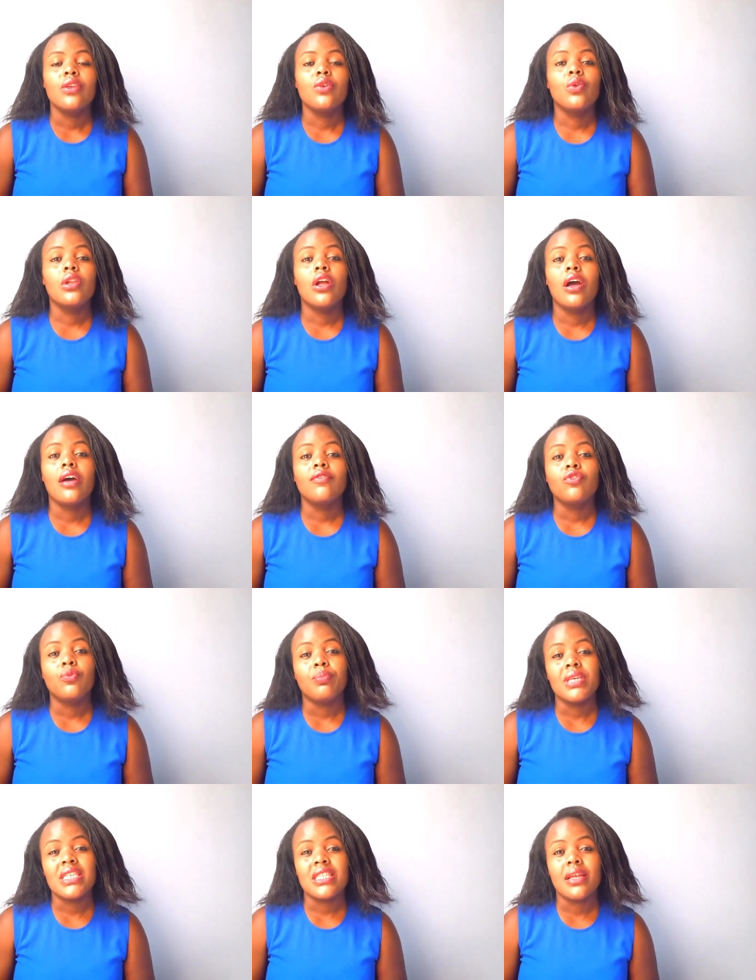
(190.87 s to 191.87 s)
you now have
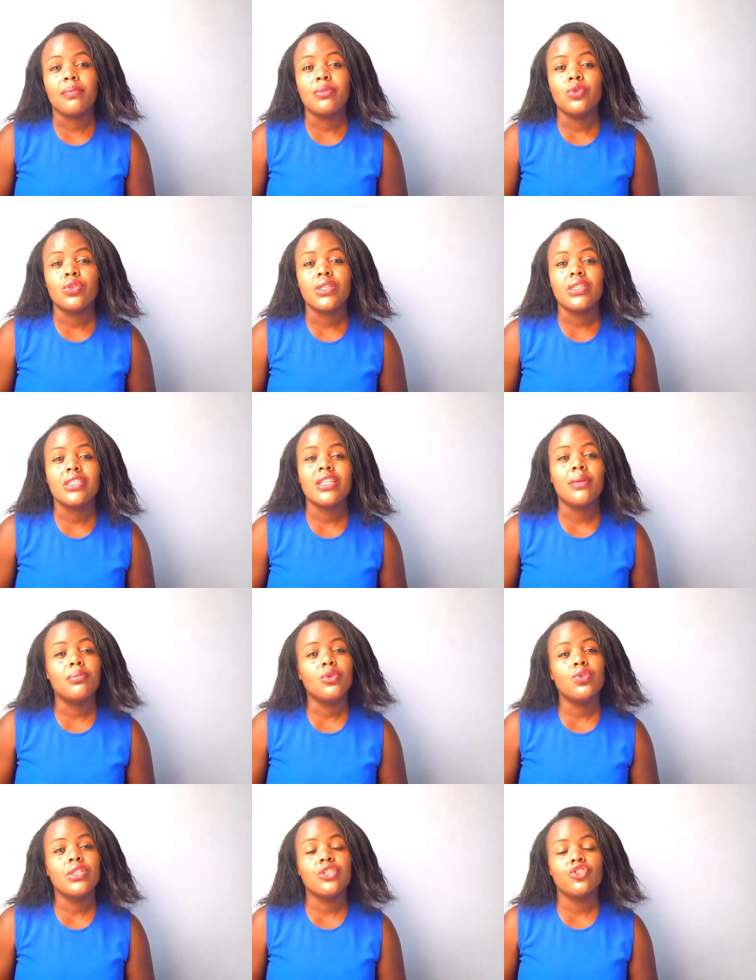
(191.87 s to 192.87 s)
to pay stamp duty.
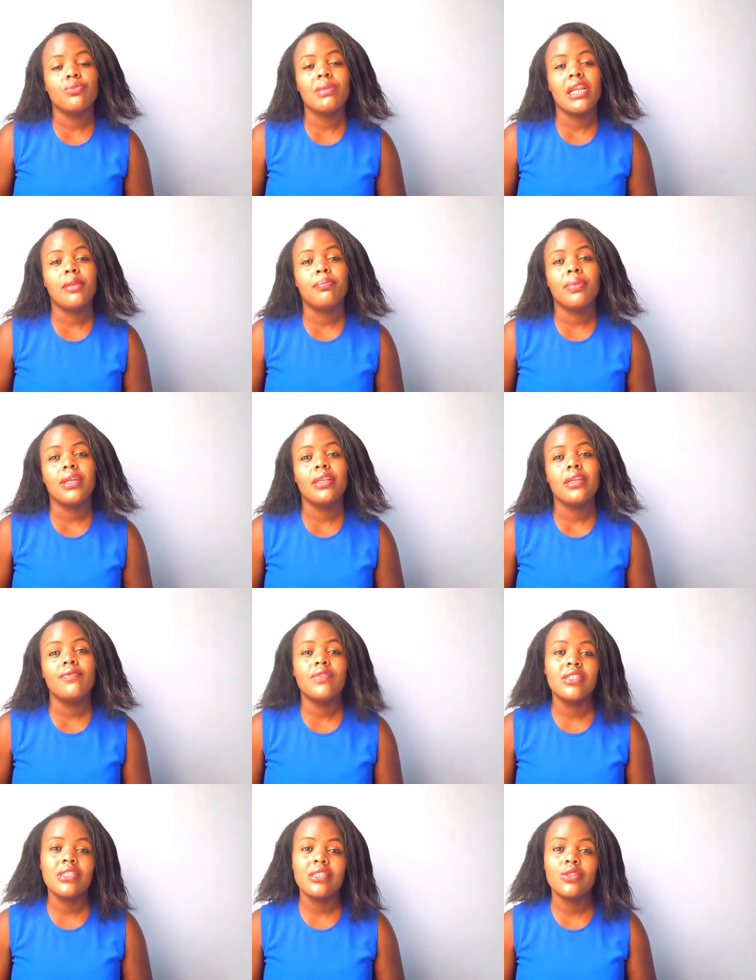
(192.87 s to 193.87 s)
Stamp duty is normally paid
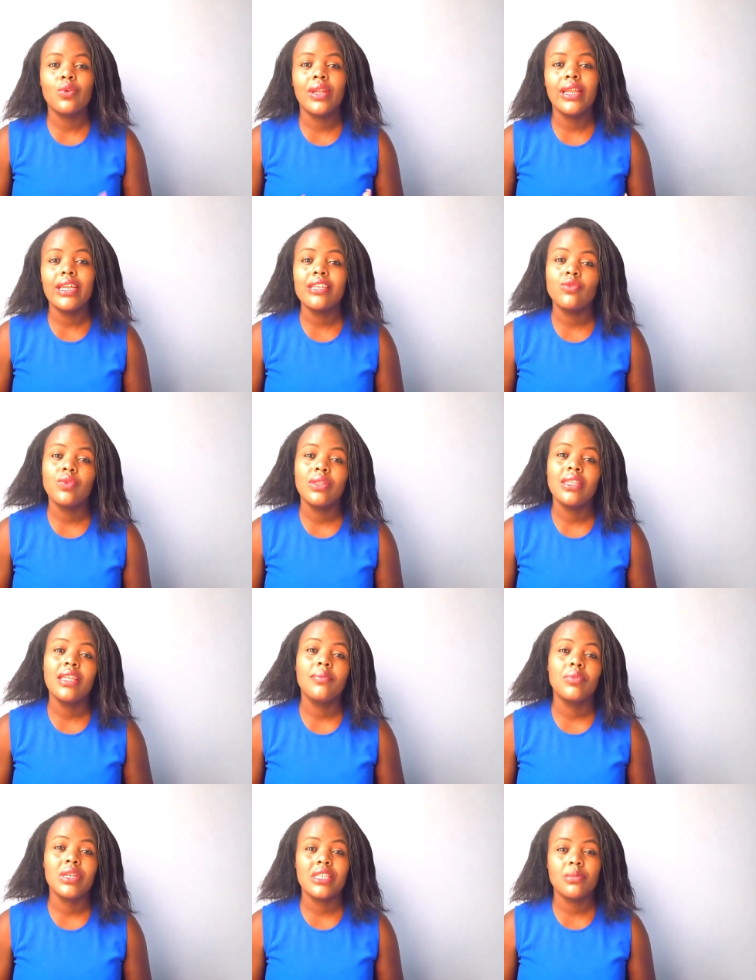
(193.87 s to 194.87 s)
if it's your land is within
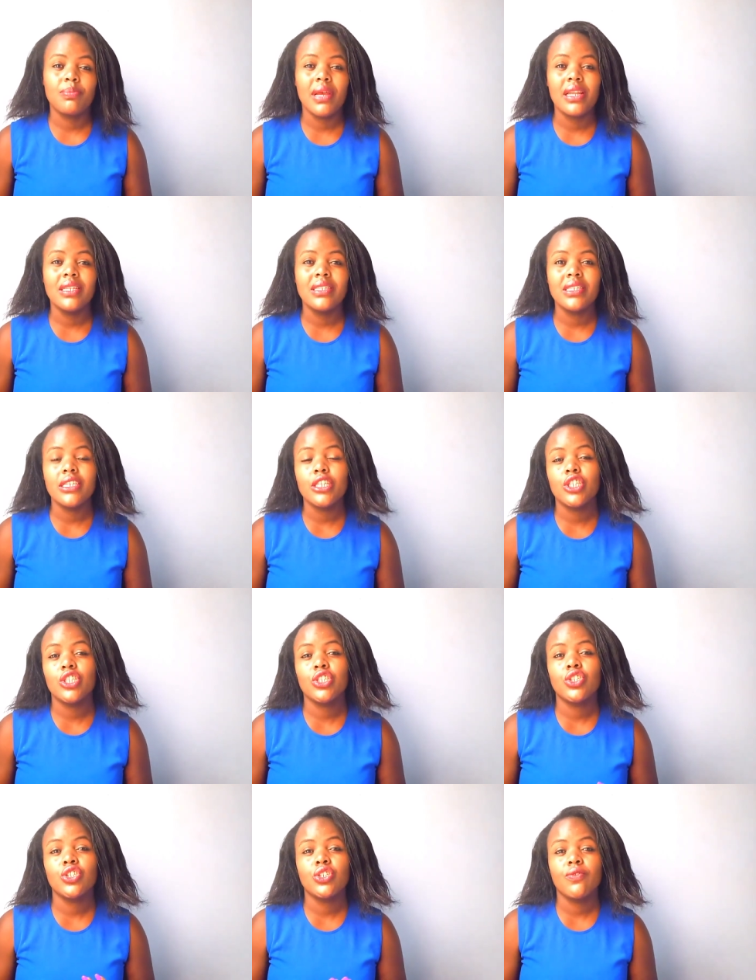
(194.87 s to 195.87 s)
the municipality,
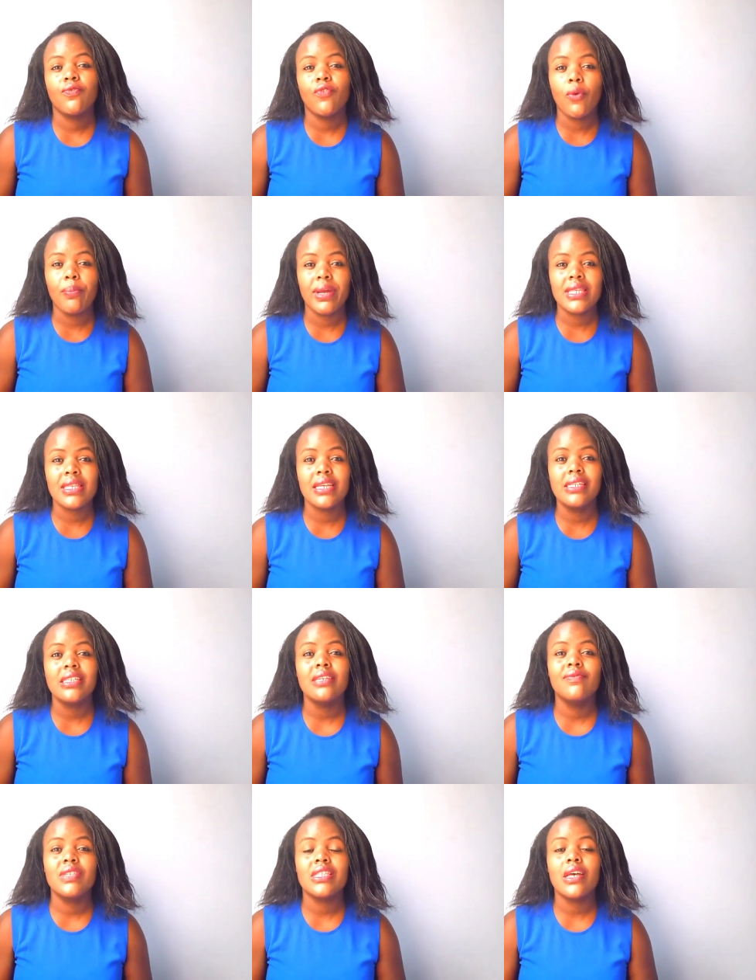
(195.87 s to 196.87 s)
it's four
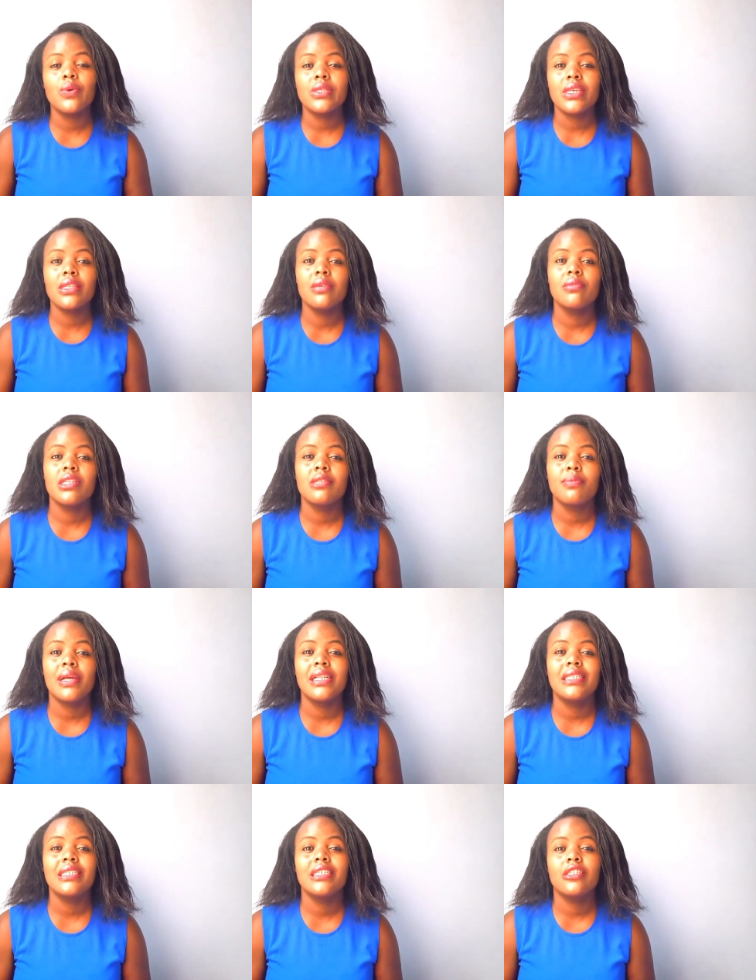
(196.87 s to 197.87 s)
percent. If it's outside the
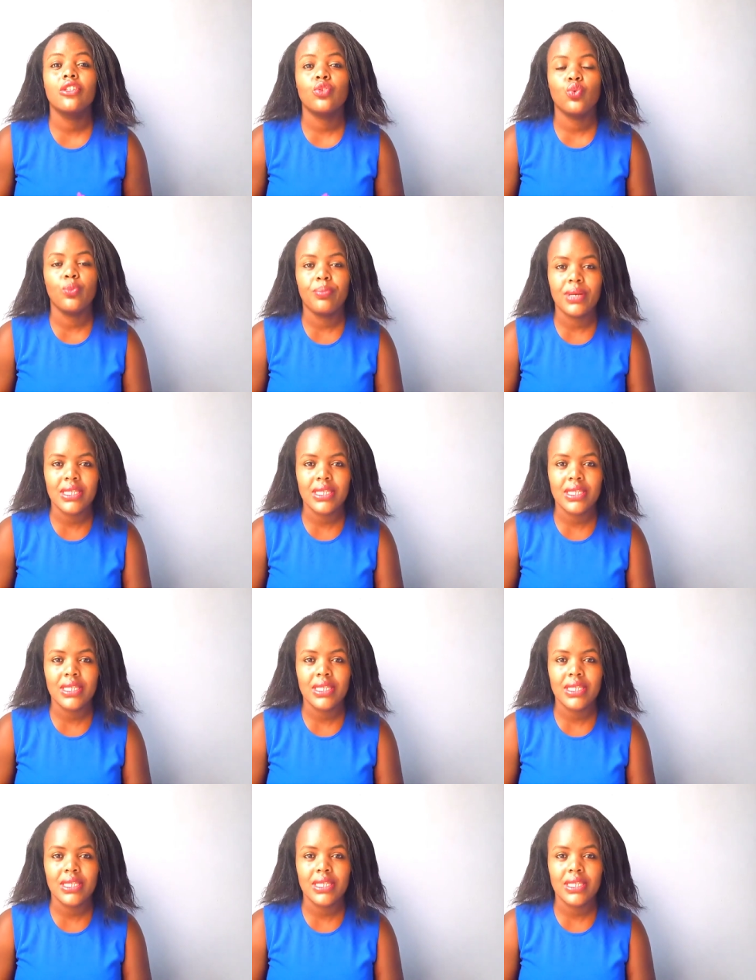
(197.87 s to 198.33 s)
municipality, it's two